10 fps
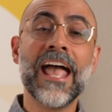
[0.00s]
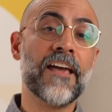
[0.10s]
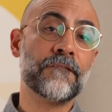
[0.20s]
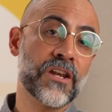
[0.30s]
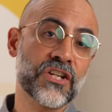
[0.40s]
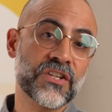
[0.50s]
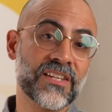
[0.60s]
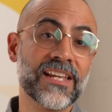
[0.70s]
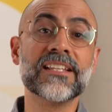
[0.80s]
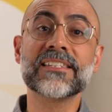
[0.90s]
and finishes
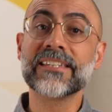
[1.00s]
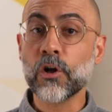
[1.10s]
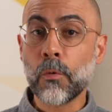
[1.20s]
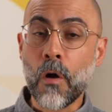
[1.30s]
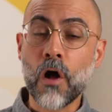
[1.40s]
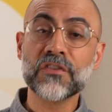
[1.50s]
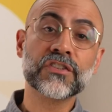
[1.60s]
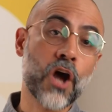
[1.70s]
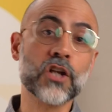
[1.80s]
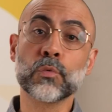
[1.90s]
it in single malt
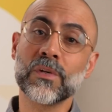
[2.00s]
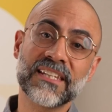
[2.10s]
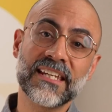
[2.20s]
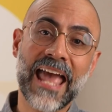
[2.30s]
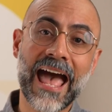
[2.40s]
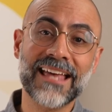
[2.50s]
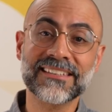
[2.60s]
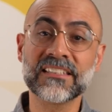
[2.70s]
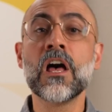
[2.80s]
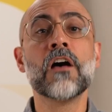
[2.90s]
Scotch whiskey
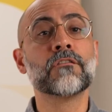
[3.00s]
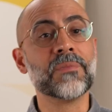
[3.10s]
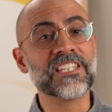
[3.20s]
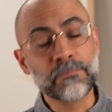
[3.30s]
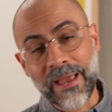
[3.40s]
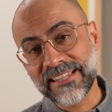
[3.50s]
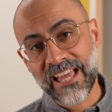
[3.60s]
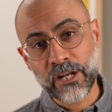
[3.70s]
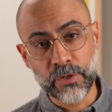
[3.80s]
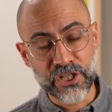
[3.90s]
casks from the
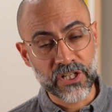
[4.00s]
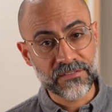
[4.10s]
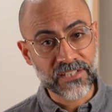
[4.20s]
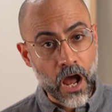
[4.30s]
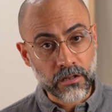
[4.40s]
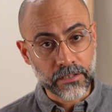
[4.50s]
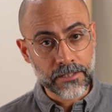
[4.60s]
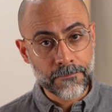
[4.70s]
Speyside region of Scotland.